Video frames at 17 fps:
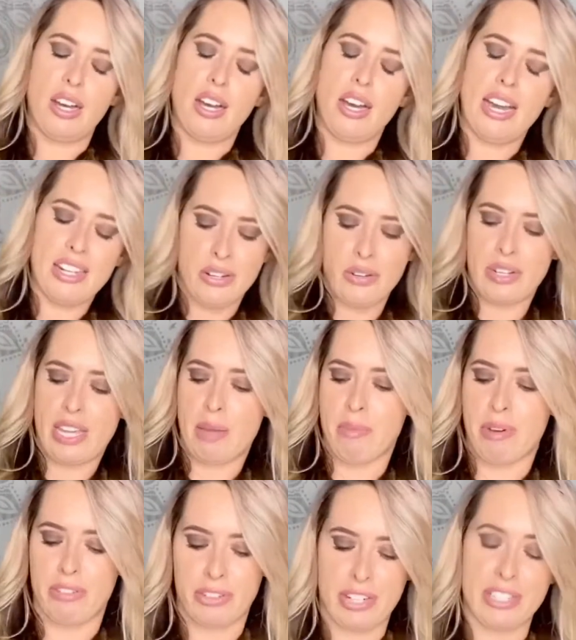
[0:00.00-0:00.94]
I know I came
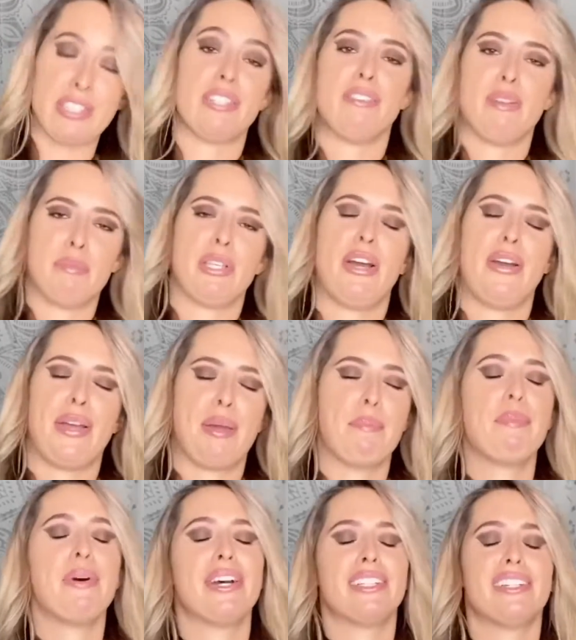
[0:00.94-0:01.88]
off aggressive, I'm sorry,
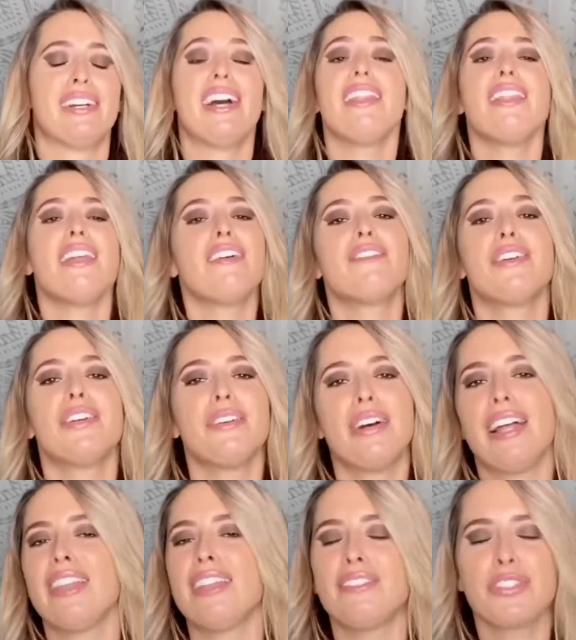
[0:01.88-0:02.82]
but I love you
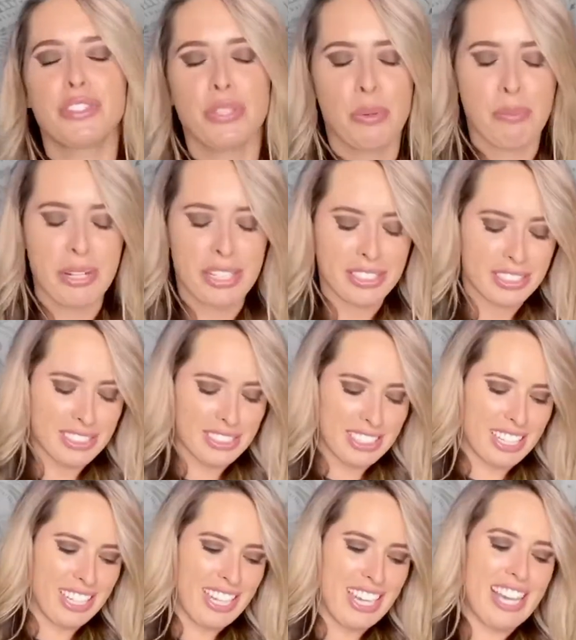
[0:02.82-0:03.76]
so much,
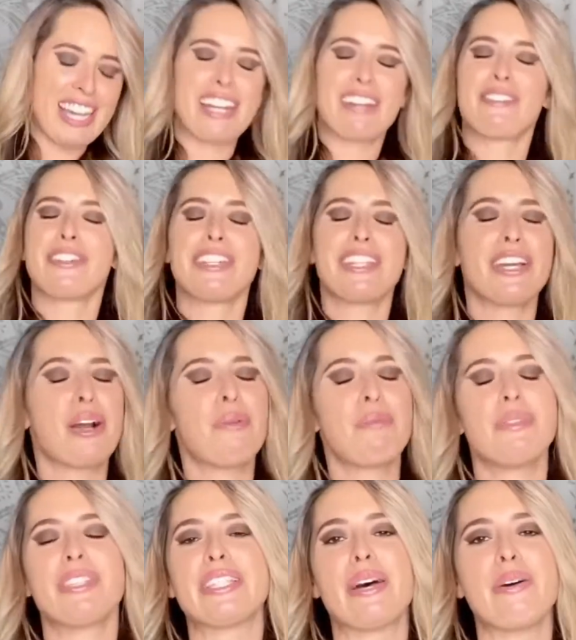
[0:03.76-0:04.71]
and I really hope
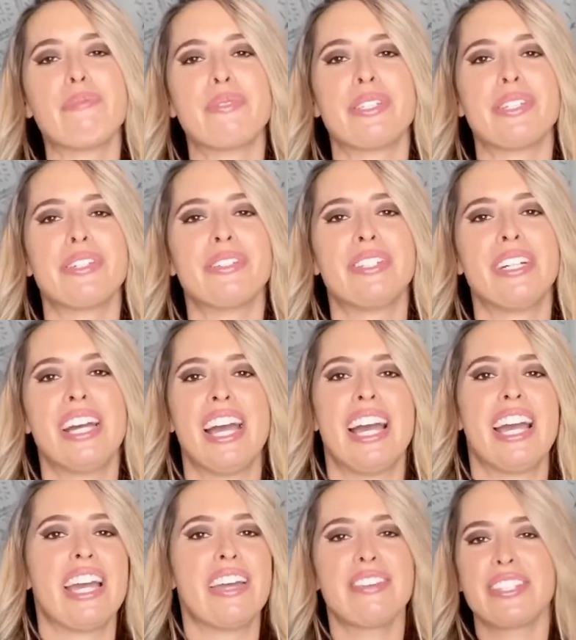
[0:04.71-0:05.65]
this helps you.
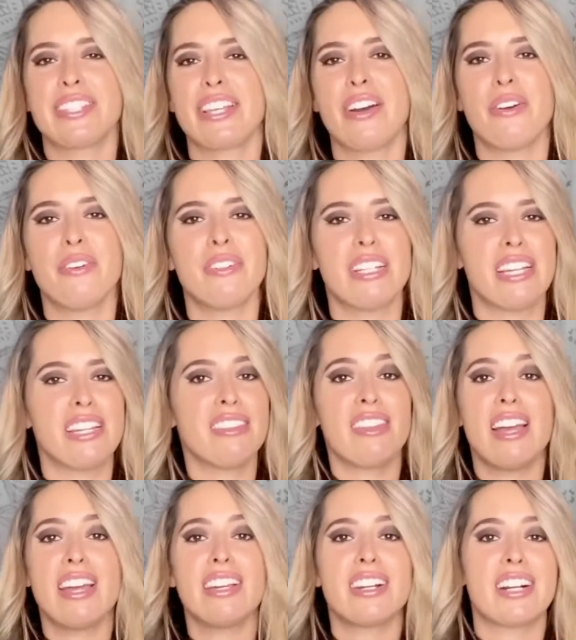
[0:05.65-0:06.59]
If so, hit
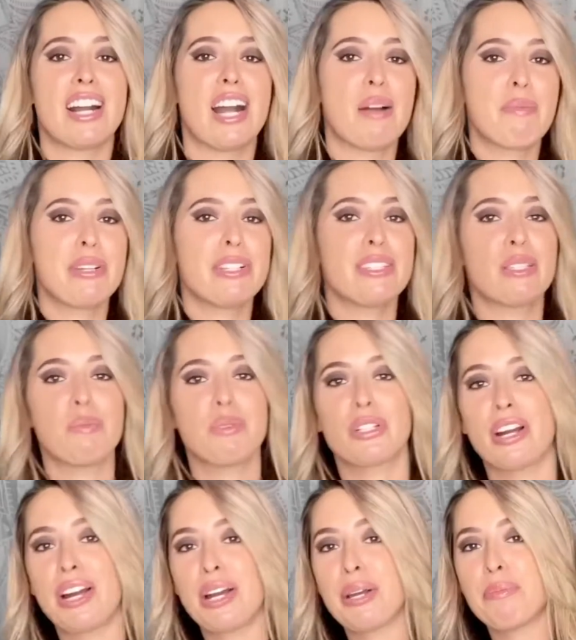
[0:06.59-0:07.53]
like, comment,
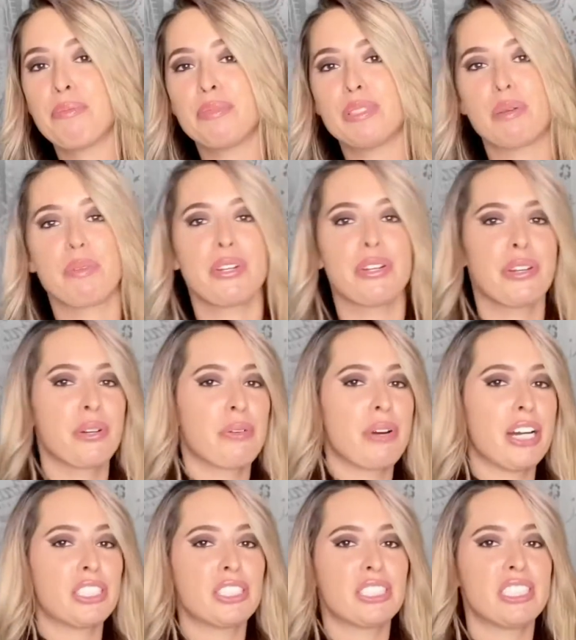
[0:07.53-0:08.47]
subscribe, let me know you're
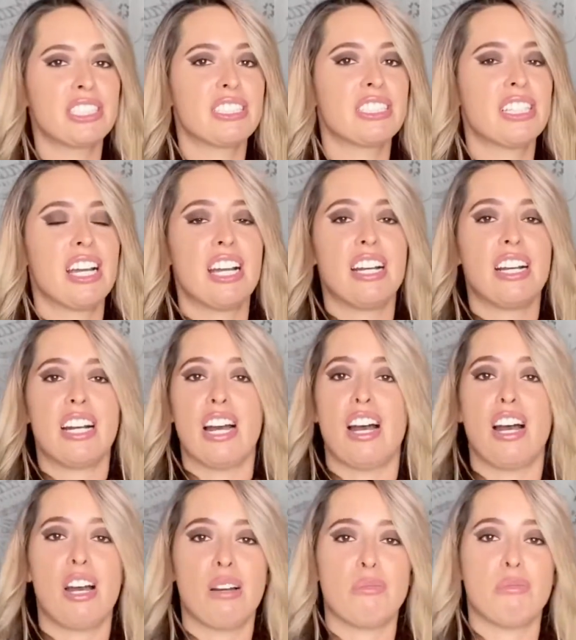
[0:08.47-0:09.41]
watching.
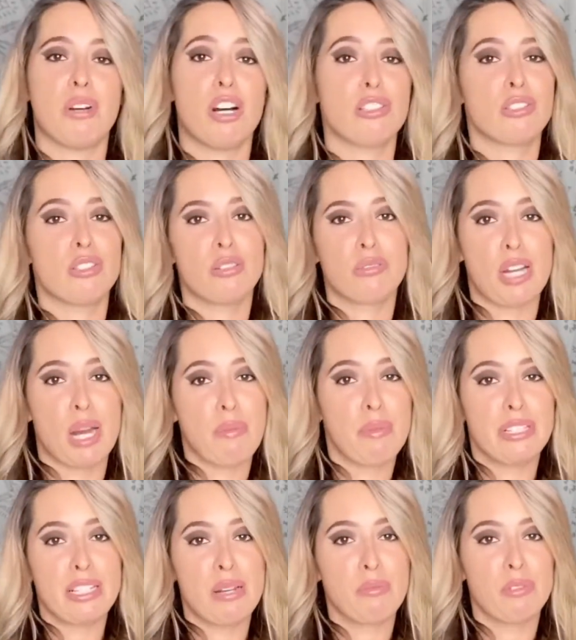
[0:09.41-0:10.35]
Also,
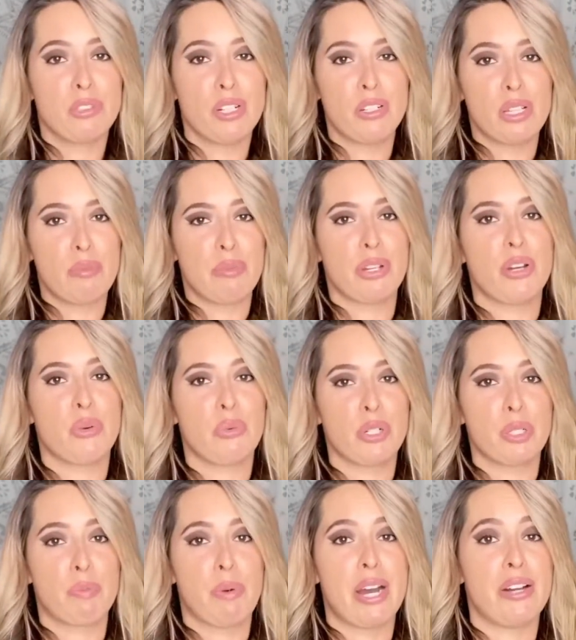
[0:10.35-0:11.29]
comment down below, let me know
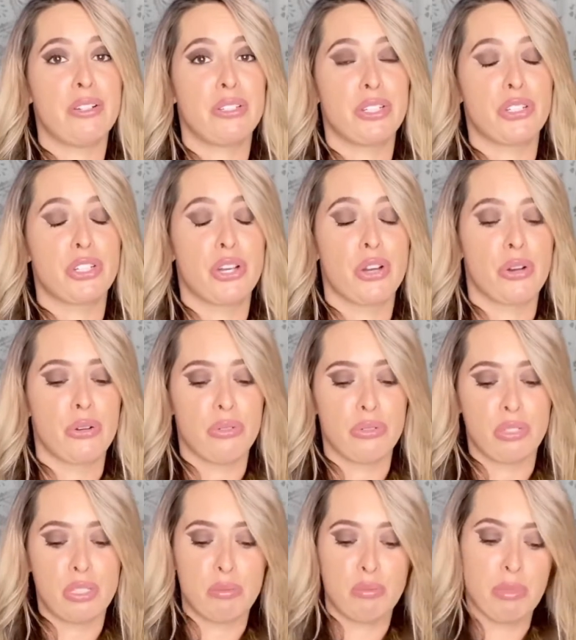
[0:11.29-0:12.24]
which pile you
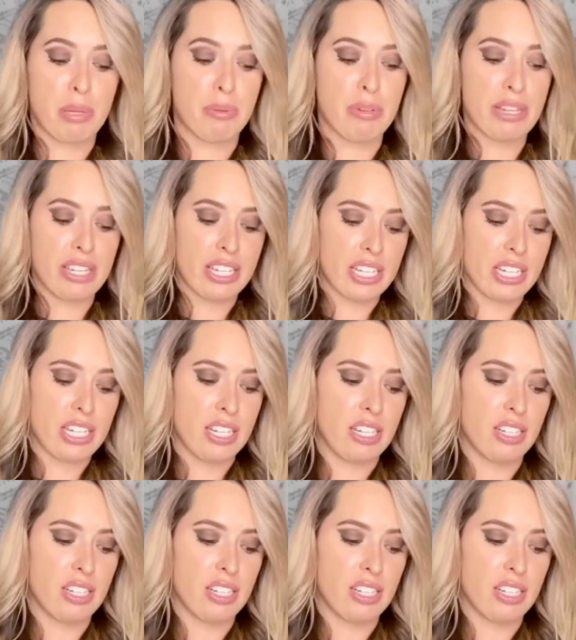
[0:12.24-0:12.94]
chose, and maybe I could